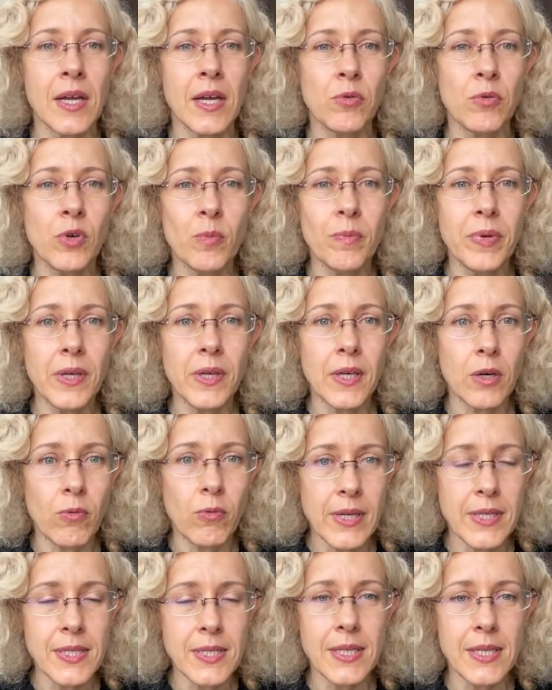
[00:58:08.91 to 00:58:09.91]
We'll be here
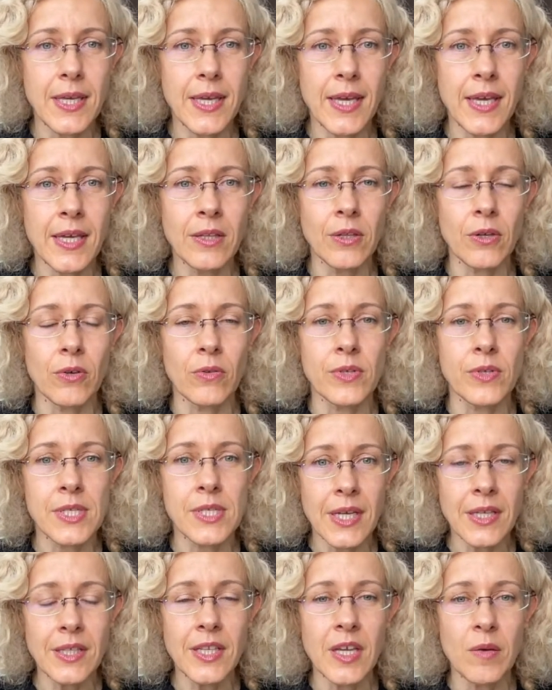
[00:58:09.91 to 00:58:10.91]
once again on
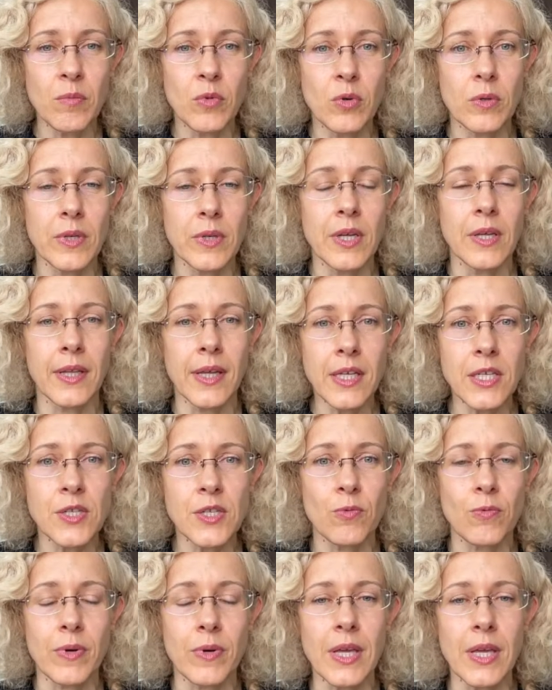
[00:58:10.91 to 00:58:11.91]
Sunday morning
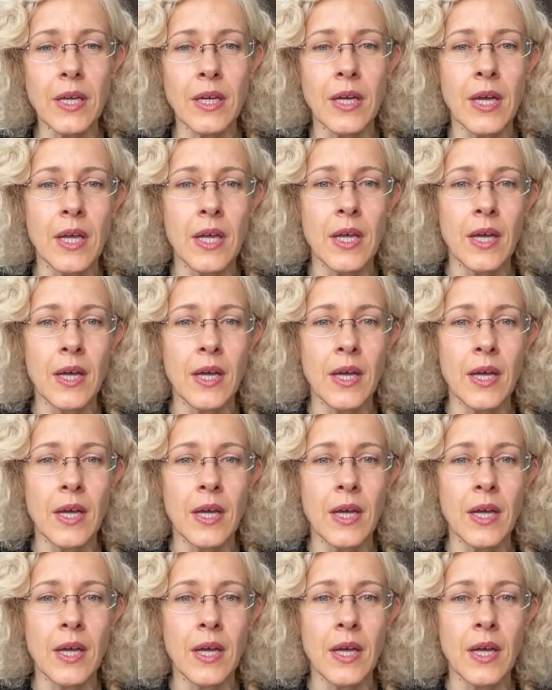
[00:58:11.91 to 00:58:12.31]
next week